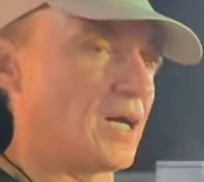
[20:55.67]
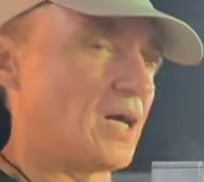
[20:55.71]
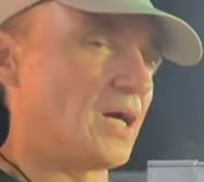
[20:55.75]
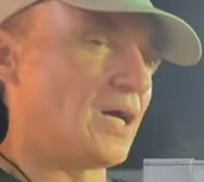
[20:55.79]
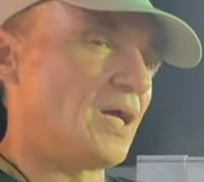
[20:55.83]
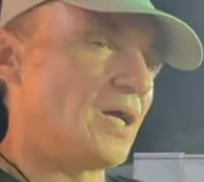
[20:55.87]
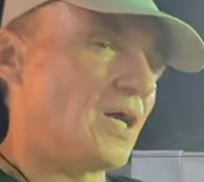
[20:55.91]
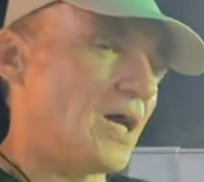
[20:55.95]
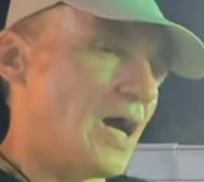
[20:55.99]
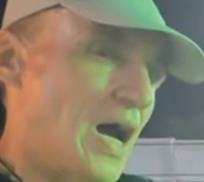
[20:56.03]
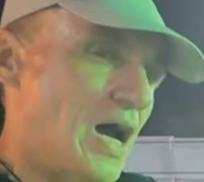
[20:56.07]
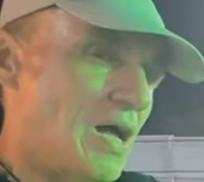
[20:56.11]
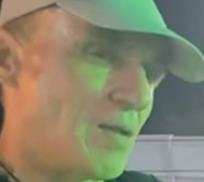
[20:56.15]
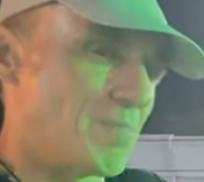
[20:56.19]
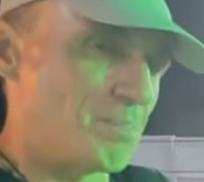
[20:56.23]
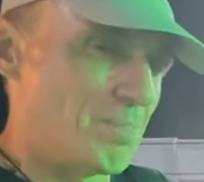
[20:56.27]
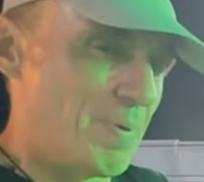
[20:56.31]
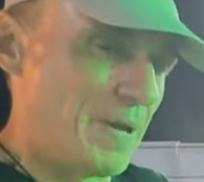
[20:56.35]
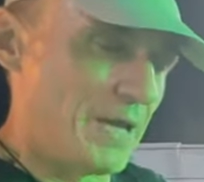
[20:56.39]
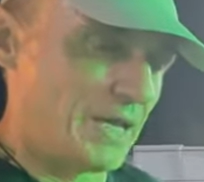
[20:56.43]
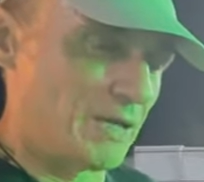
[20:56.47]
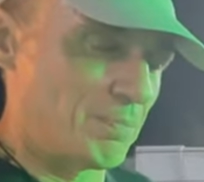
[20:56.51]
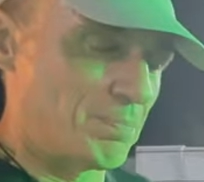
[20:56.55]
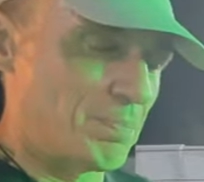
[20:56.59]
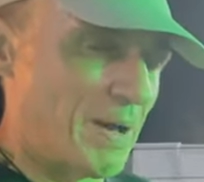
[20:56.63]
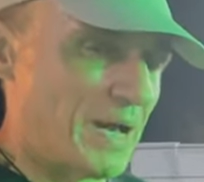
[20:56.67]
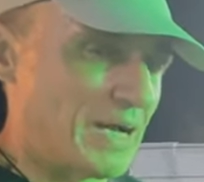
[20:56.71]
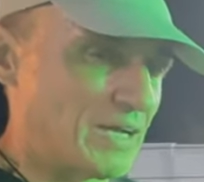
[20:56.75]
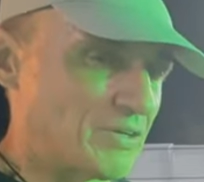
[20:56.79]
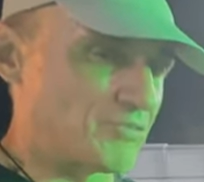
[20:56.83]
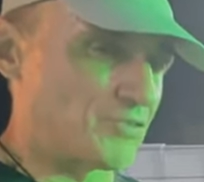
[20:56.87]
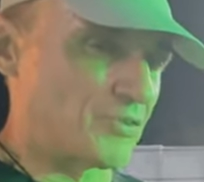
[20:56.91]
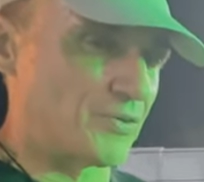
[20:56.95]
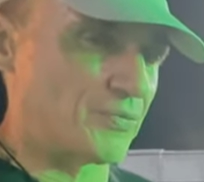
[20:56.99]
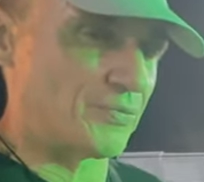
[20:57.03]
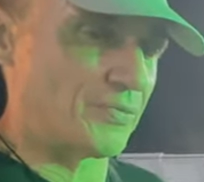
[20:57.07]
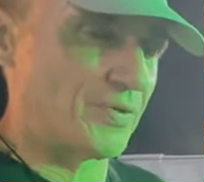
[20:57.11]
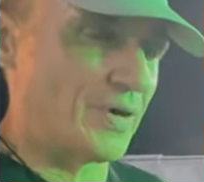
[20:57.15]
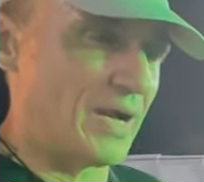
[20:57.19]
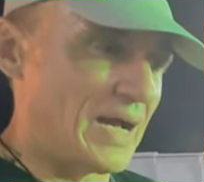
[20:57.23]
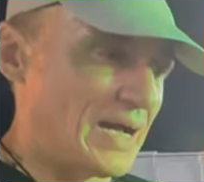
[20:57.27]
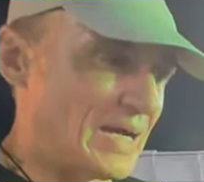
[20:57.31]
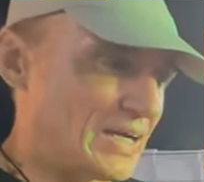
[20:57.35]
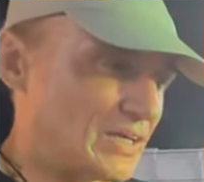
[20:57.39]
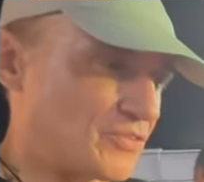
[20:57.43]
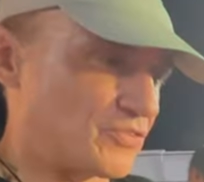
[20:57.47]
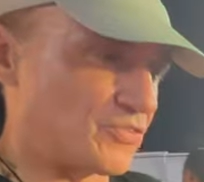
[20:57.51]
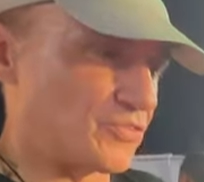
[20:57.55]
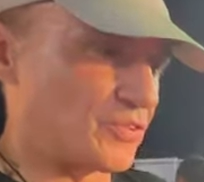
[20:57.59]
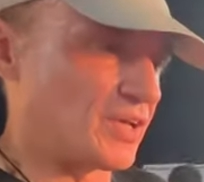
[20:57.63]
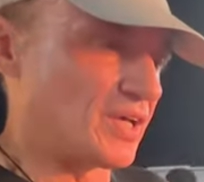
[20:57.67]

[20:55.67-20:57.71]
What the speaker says: and big bags of rags